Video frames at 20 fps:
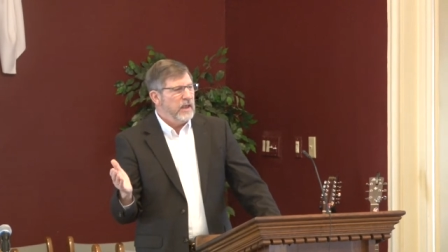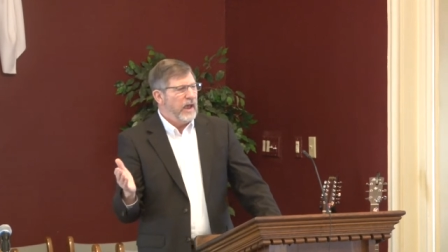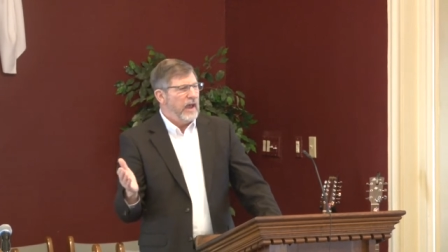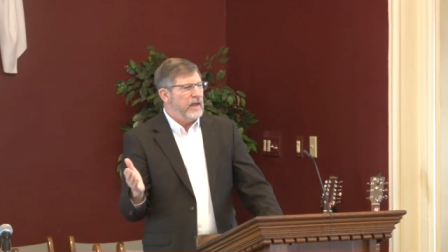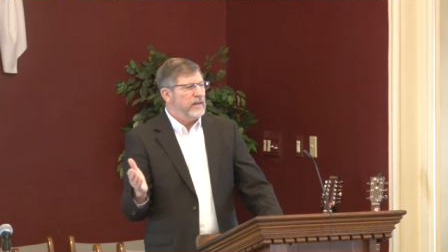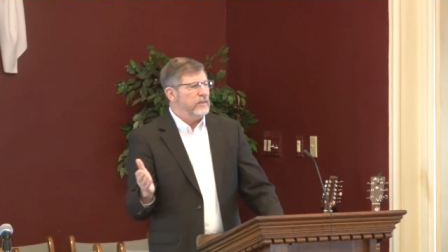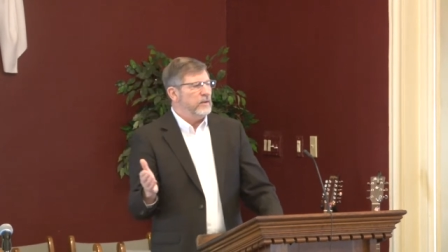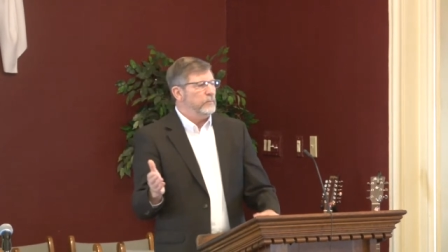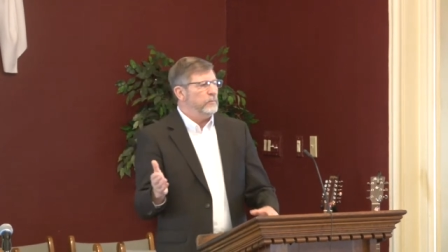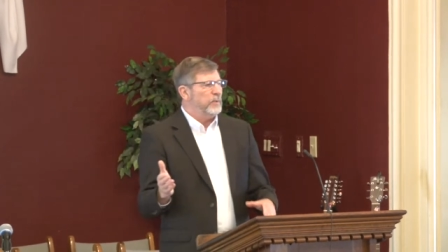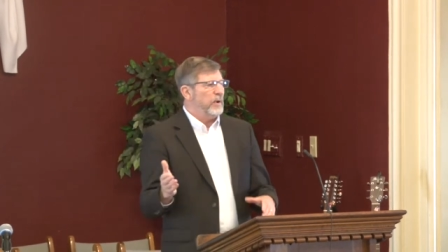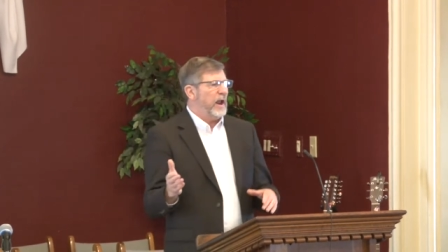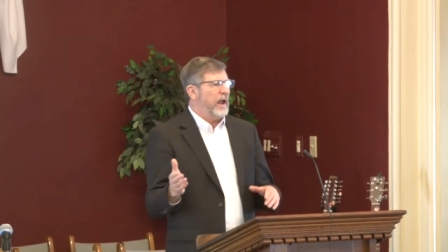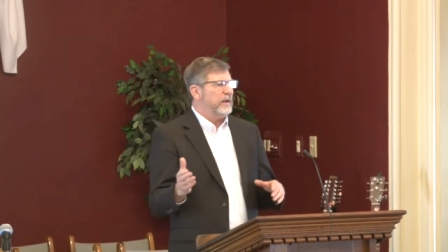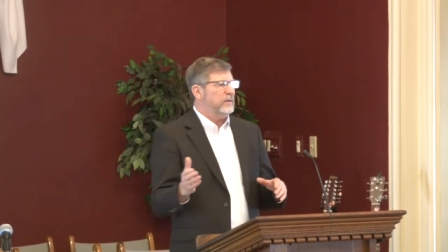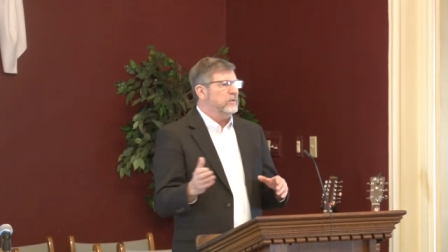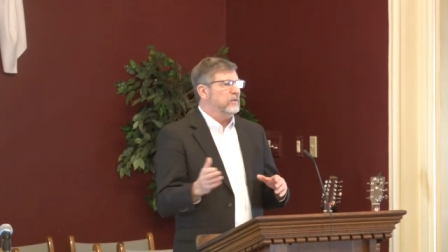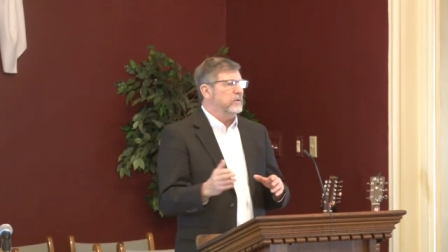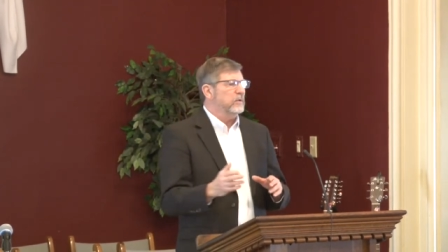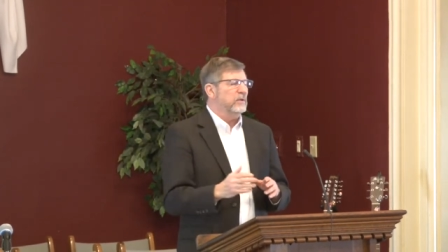and the
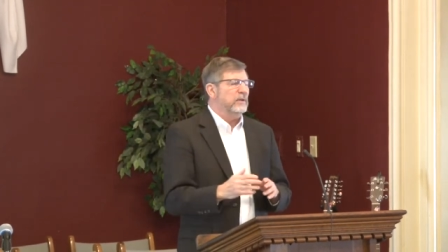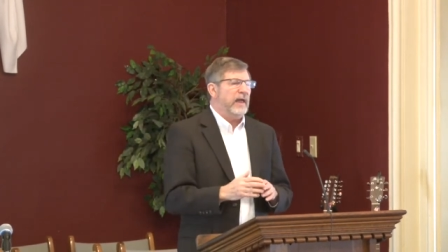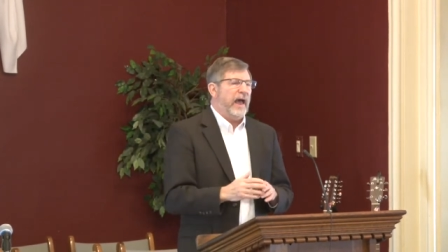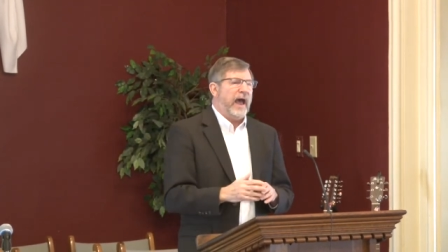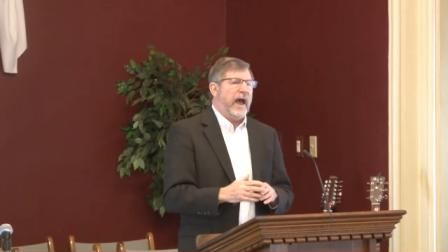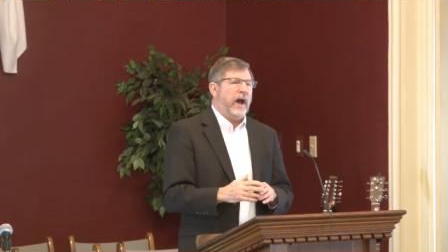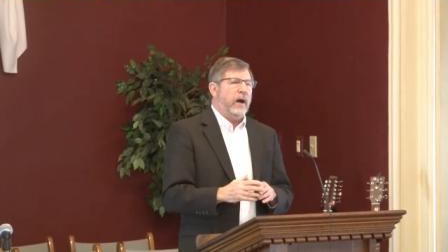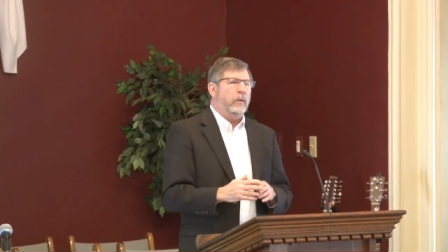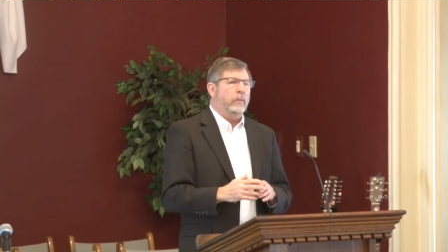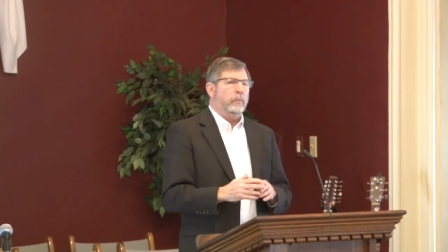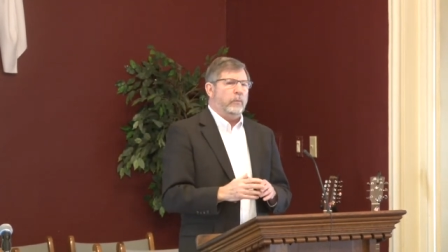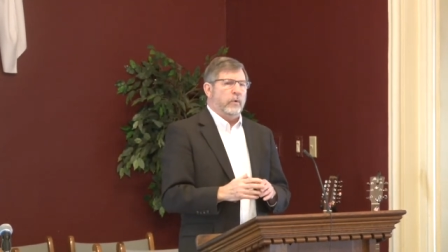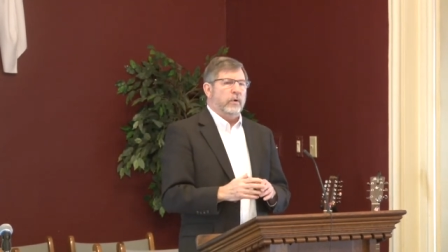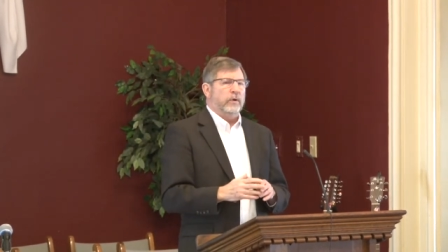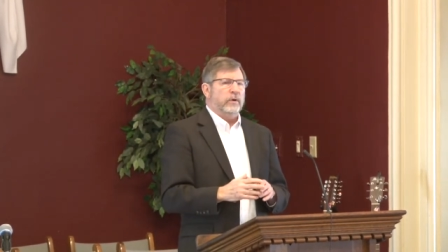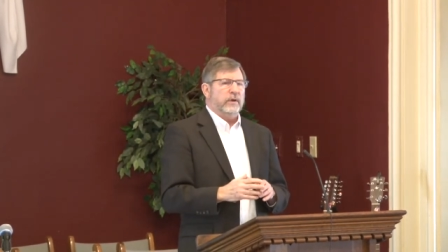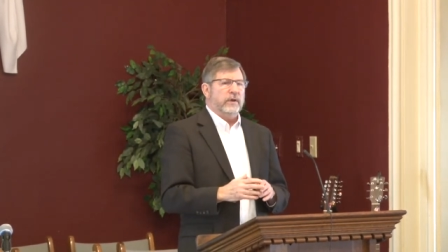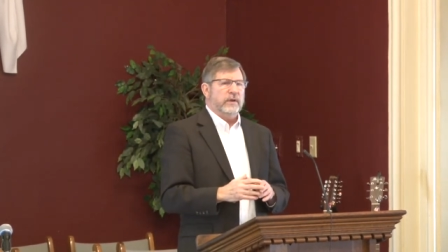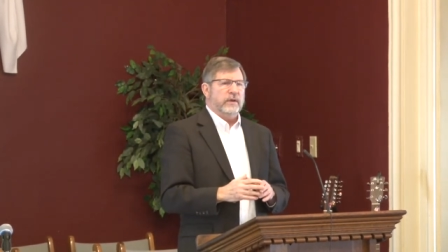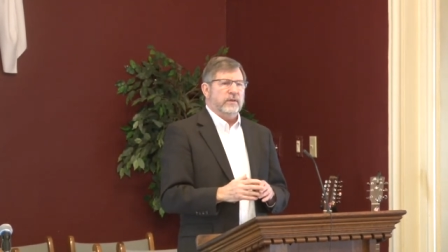practical
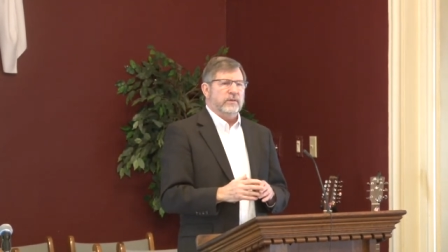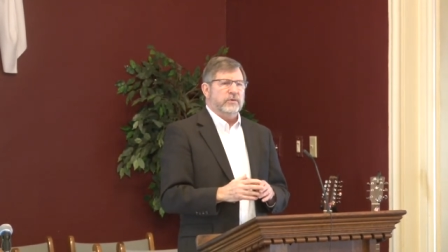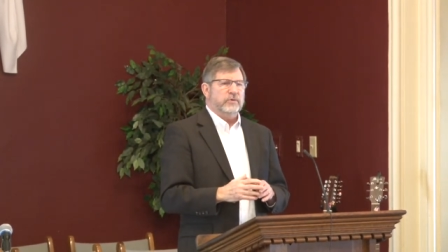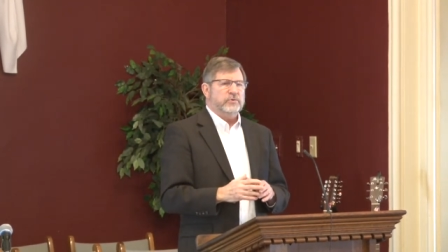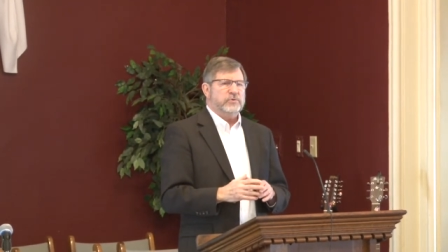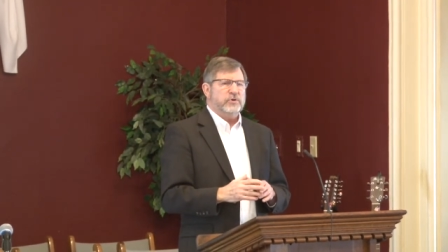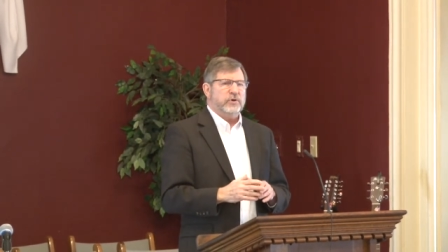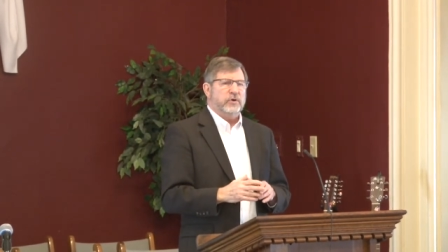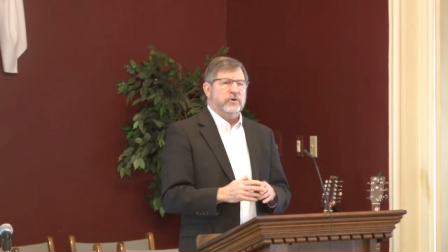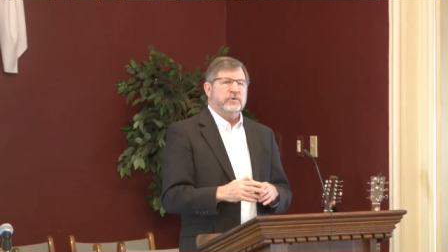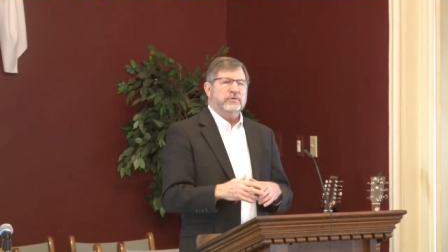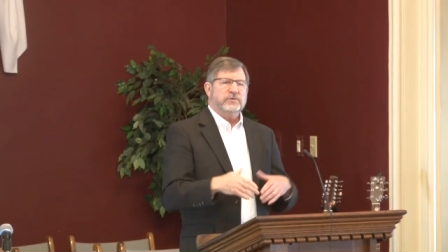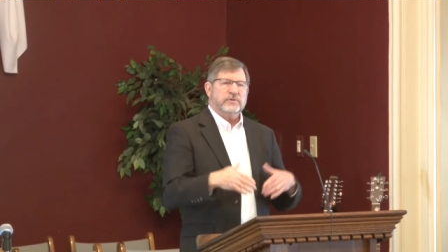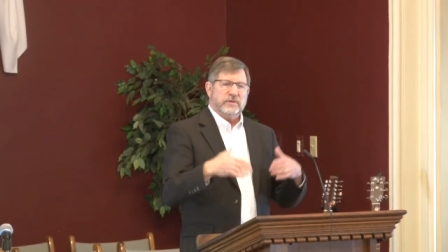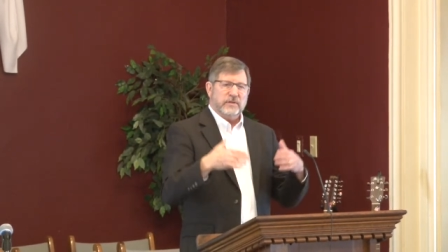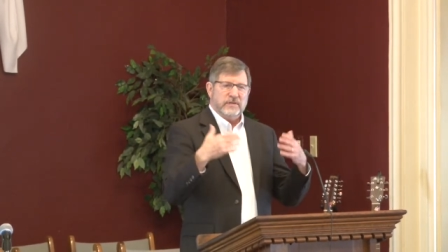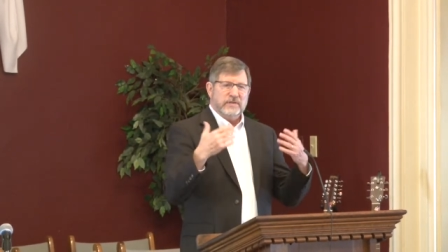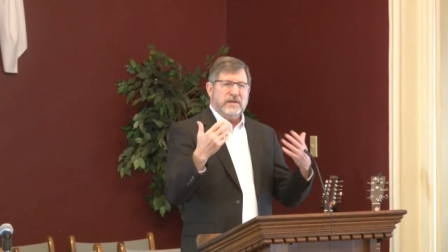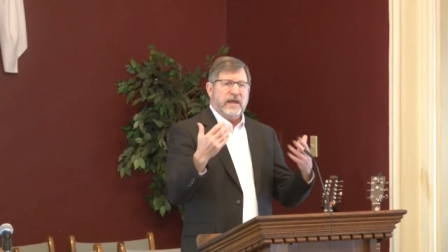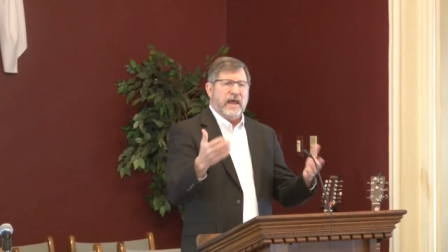outworking of the church,
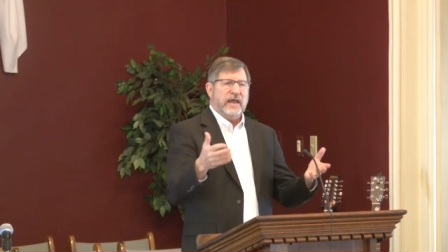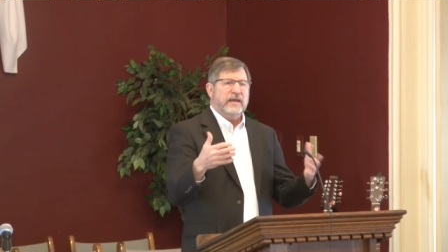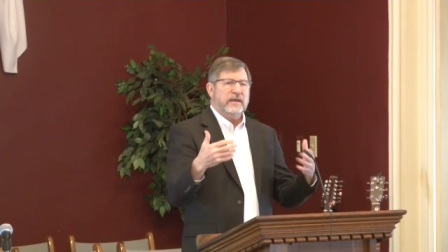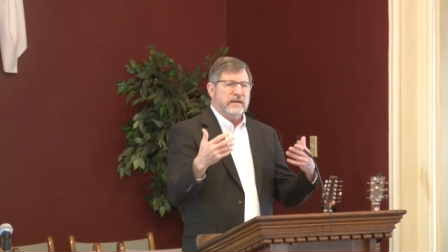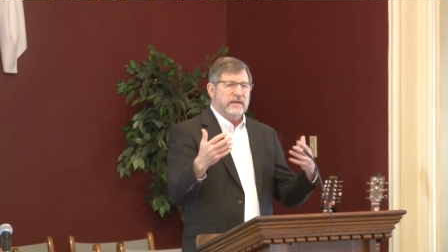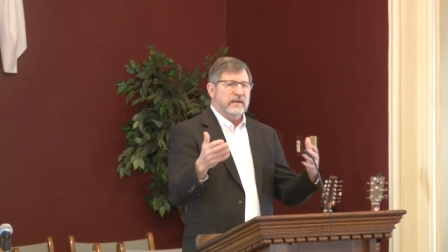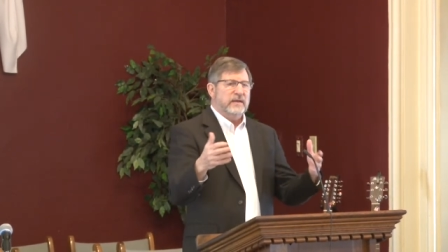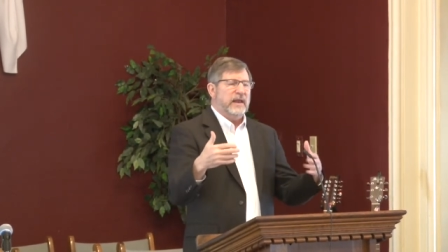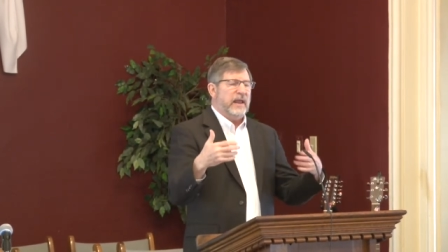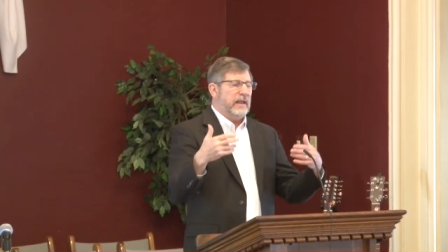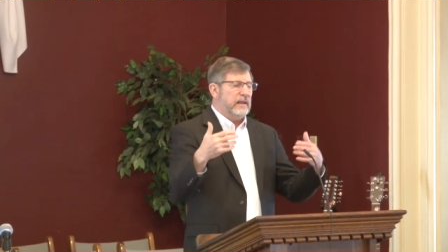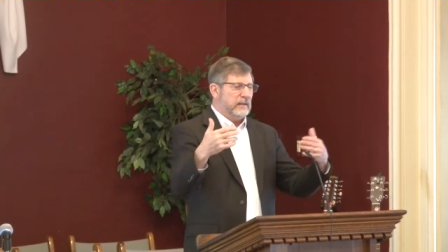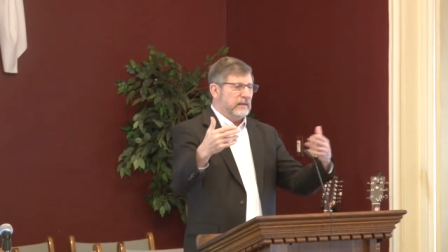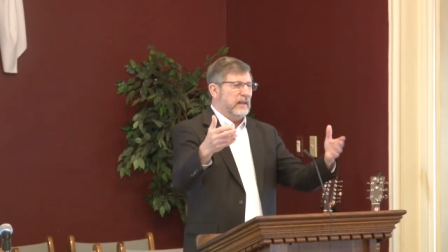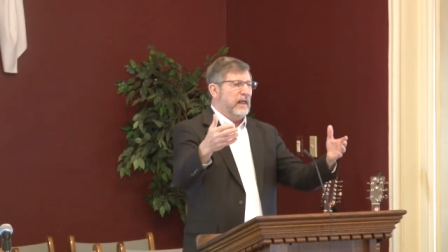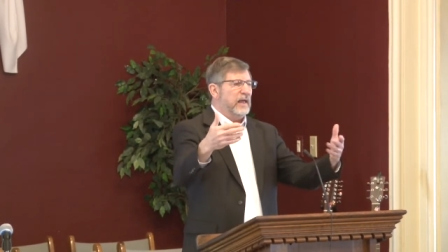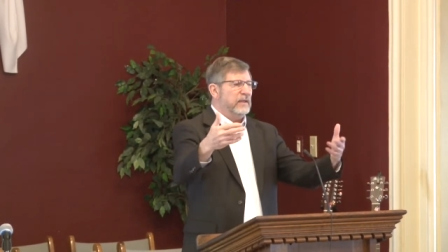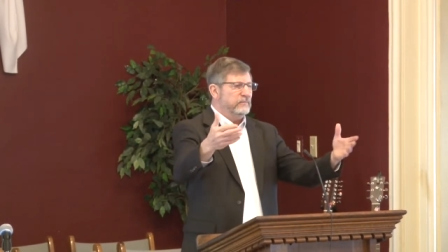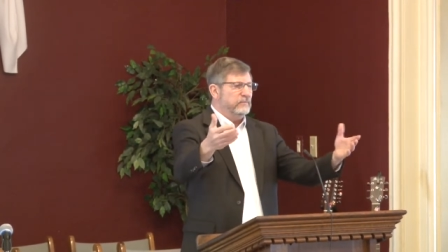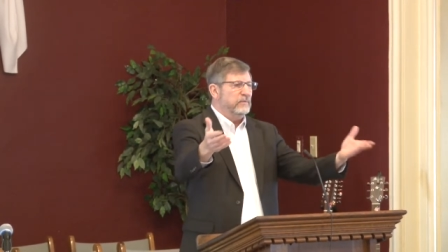the day-to-day
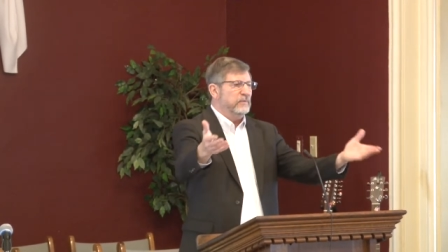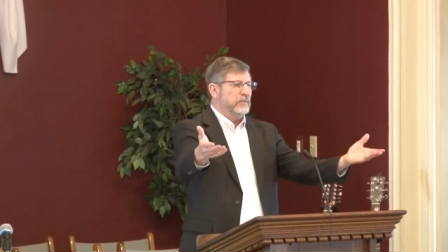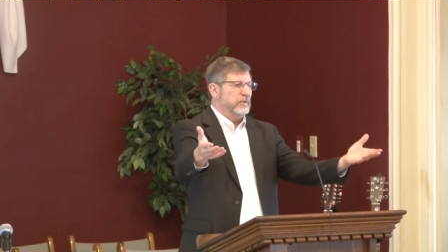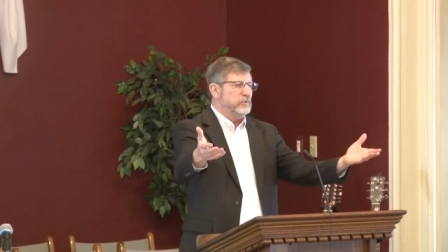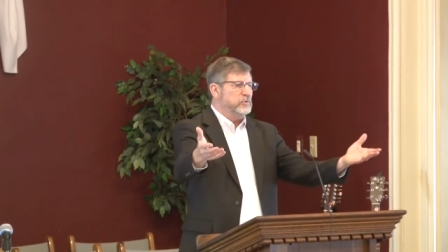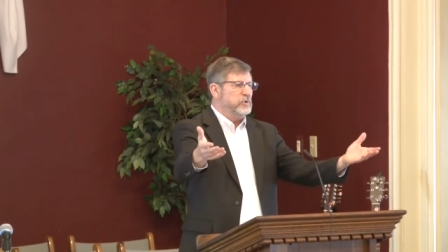life of the